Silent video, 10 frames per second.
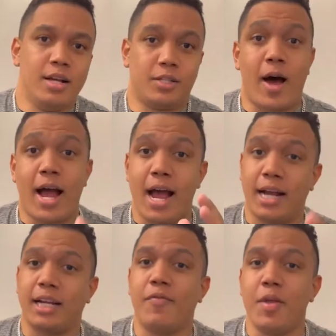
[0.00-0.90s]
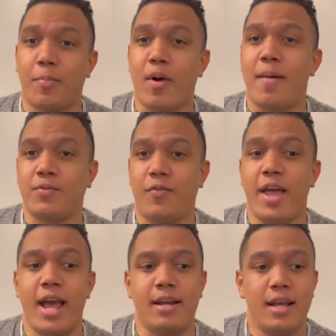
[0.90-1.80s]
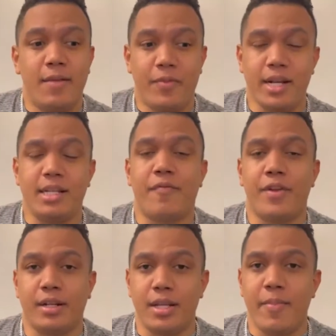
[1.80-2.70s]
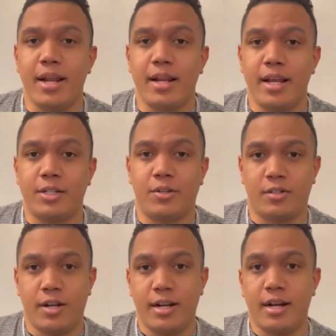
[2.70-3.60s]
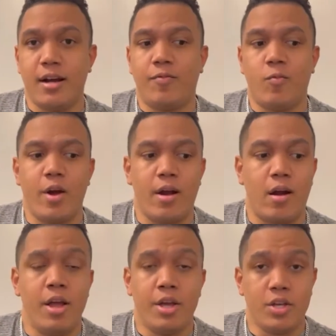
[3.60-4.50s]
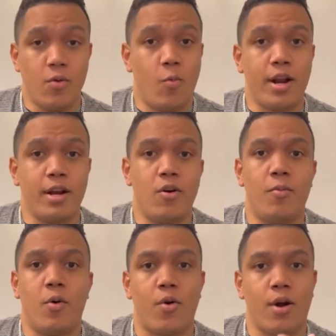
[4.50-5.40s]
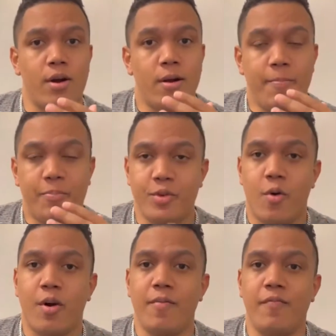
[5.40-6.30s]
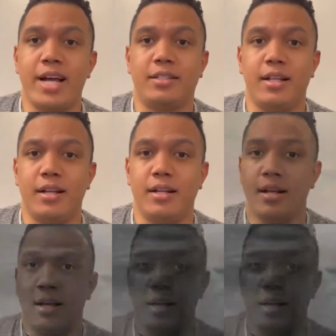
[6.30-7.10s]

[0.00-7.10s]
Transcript: So I give them props for that. They definitely made it interesting enough where you want to know more. You're invested,